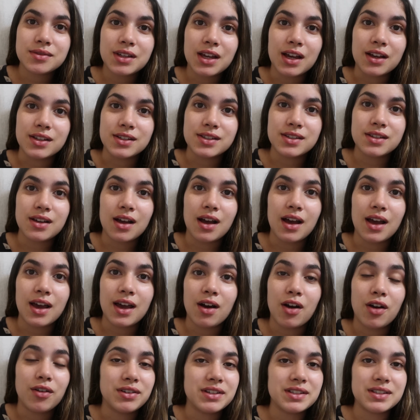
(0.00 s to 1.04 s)
because I
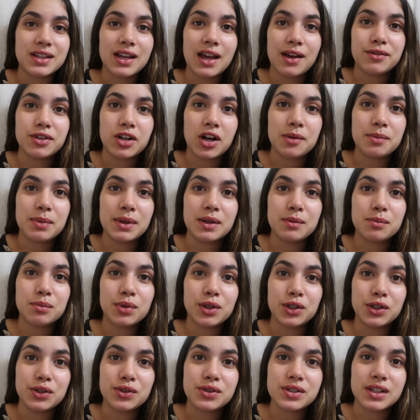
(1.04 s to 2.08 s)
obviously have not been
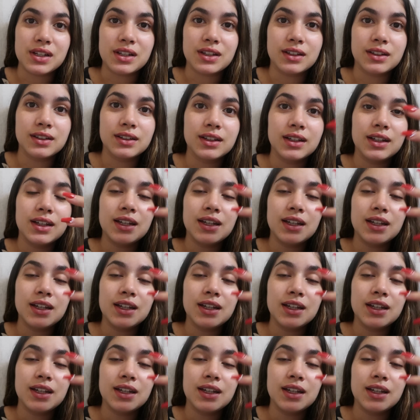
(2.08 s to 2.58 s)
producing